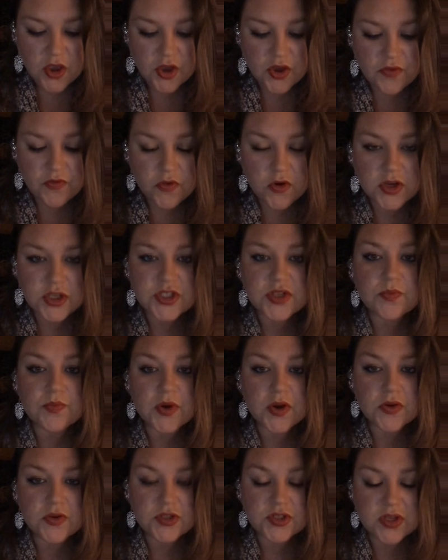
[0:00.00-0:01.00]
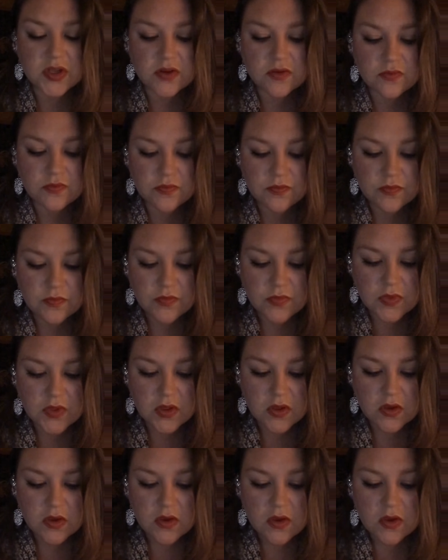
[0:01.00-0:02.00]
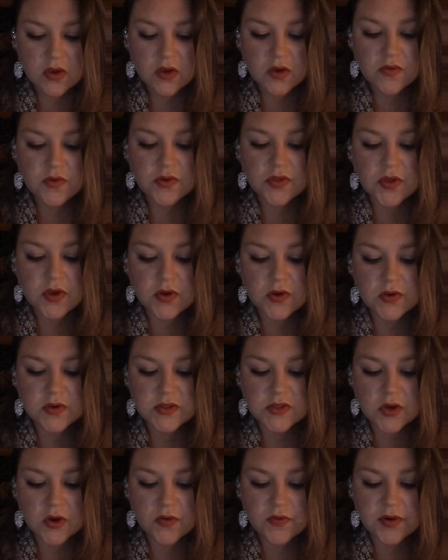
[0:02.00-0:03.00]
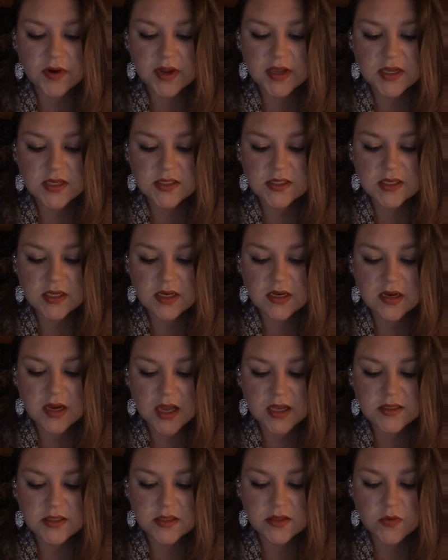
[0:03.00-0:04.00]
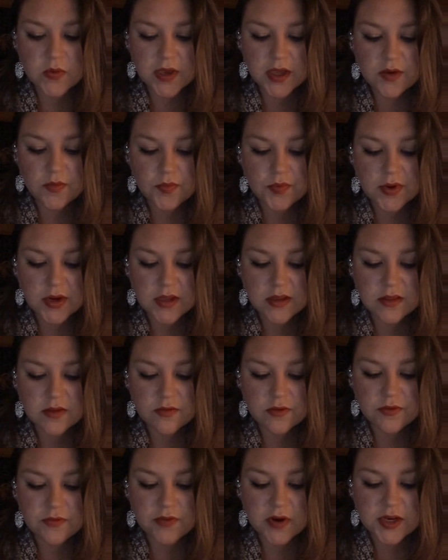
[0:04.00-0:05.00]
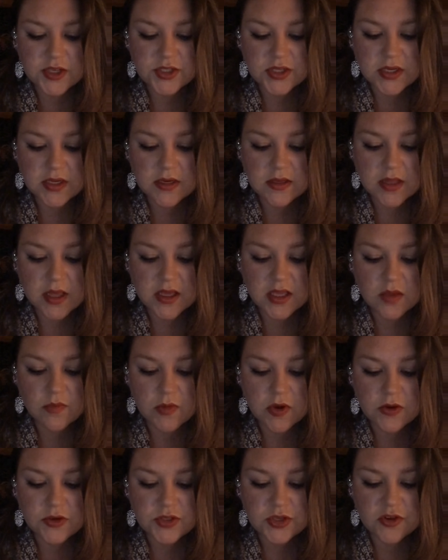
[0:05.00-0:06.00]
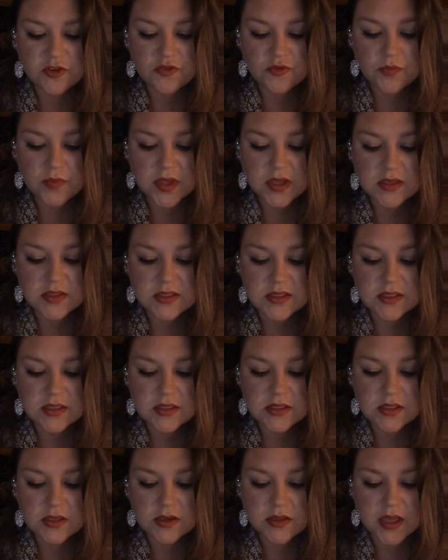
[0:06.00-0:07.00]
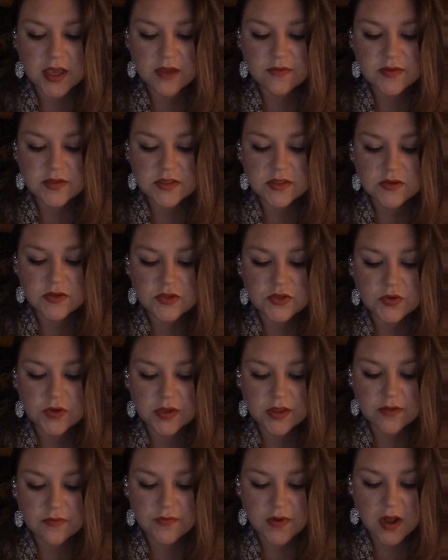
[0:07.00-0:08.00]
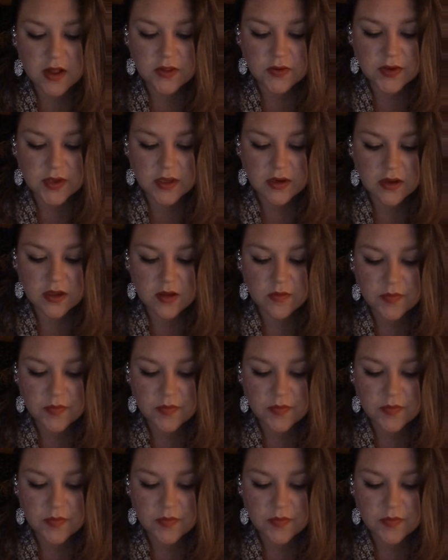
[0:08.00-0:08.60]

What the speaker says: Good fortune potion. For those over 18, an excellent way to bring the refreshing lucky mojo of mint into your life is to enjoy the following.